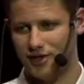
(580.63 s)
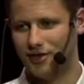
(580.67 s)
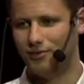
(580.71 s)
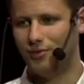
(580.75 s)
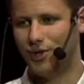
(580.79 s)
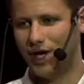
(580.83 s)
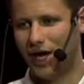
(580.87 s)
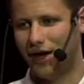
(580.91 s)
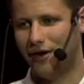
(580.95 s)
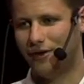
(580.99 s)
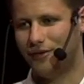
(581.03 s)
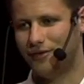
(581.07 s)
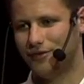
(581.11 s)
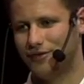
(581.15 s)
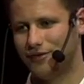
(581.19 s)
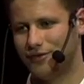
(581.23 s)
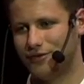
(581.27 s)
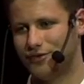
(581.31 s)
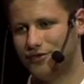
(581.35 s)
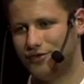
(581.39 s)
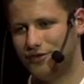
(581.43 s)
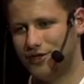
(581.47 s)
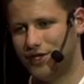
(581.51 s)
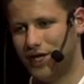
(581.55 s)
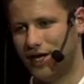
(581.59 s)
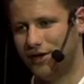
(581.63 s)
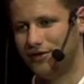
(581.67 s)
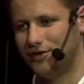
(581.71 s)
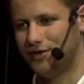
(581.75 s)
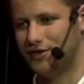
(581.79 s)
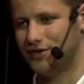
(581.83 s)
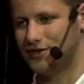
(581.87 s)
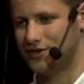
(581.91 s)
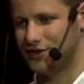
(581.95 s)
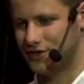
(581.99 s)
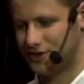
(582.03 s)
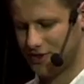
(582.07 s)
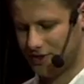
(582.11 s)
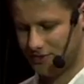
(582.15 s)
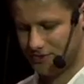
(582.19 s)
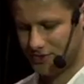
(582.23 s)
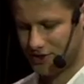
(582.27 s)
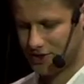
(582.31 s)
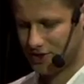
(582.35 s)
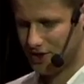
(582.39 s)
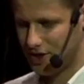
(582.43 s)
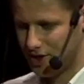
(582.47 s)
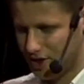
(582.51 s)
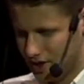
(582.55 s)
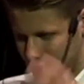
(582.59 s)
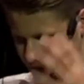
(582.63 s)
We have 3D audio systems.